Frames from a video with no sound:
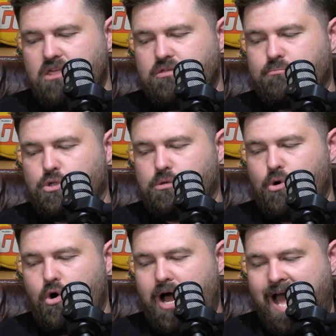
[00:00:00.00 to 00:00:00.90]
Ethan
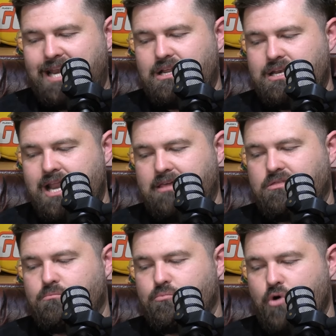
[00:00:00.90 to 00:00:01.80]
Bullimore, and
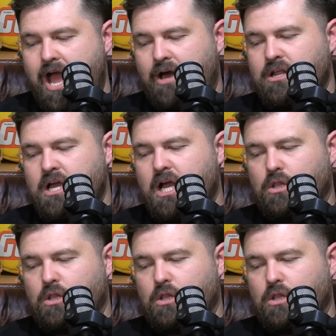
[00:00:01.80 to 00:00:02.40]
Nathan Brown.